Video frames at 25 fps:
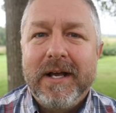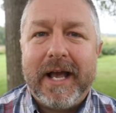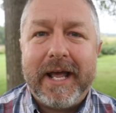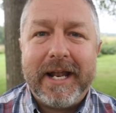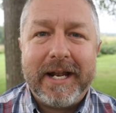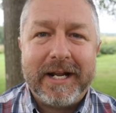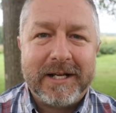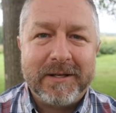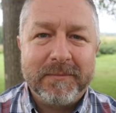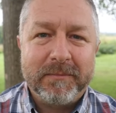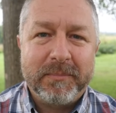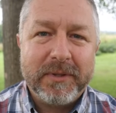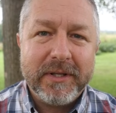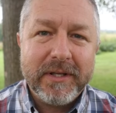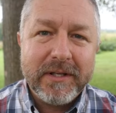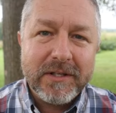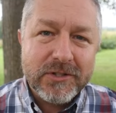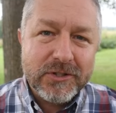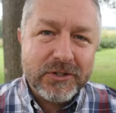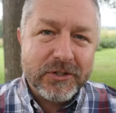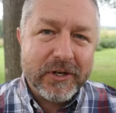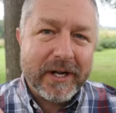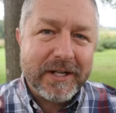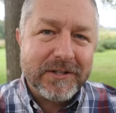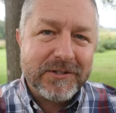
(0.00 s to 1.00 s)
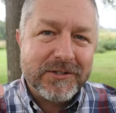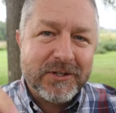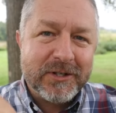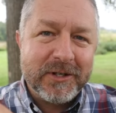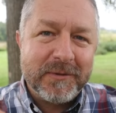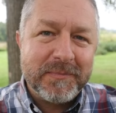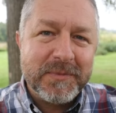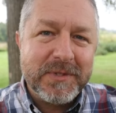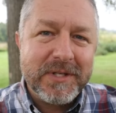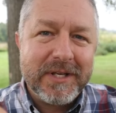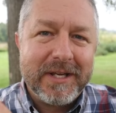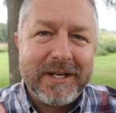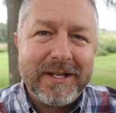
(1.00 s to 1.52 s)
and a complete
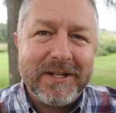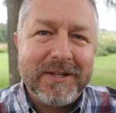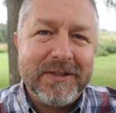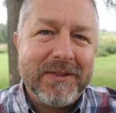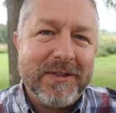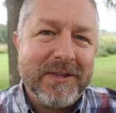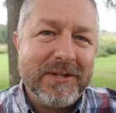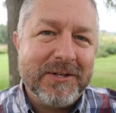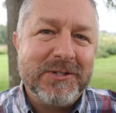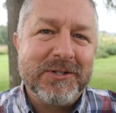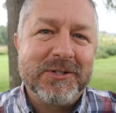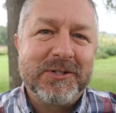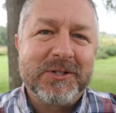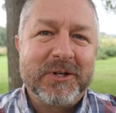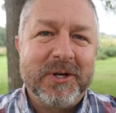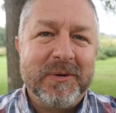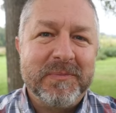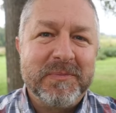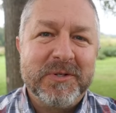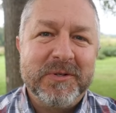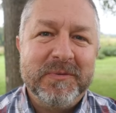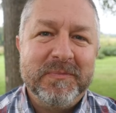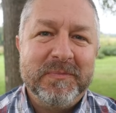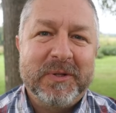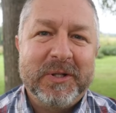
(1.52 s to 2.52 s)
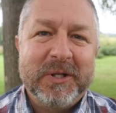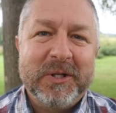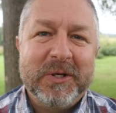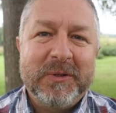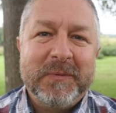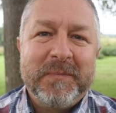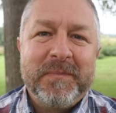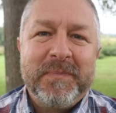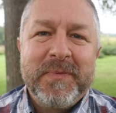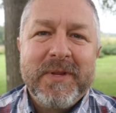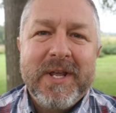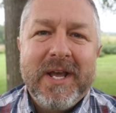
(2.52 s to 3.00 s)
transcript in the description below.